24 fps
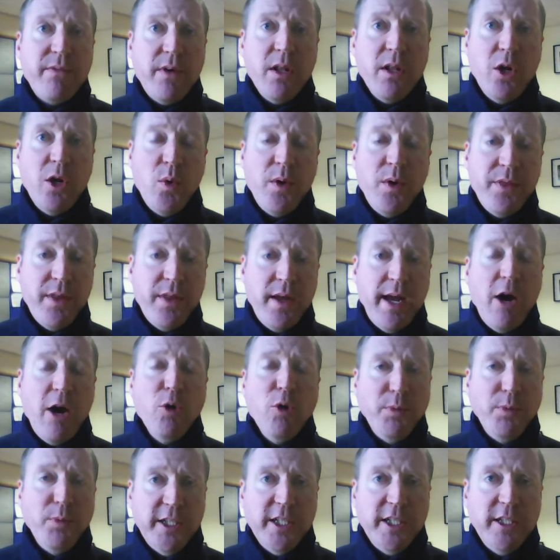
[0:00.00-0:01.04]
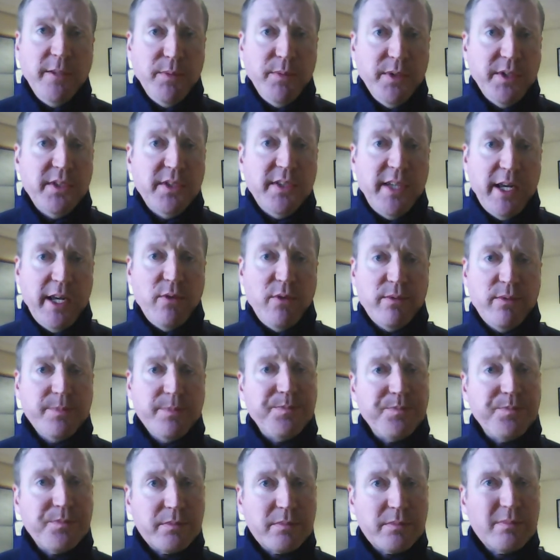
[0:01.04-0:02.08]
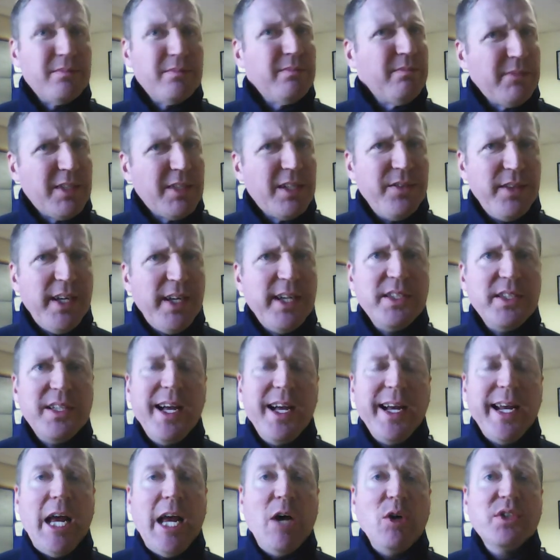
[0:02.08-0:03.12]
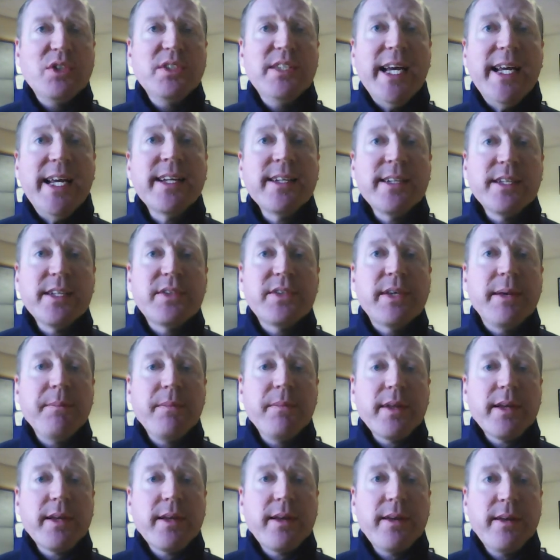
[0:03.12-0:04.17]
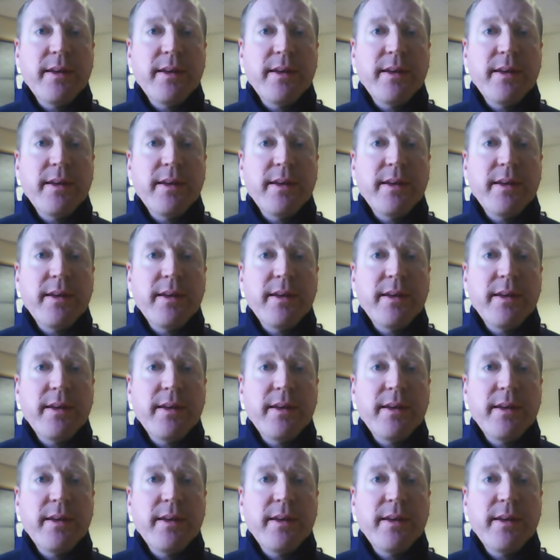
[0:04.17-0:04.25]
follow and that help to keep us safe. That's like our second assembly.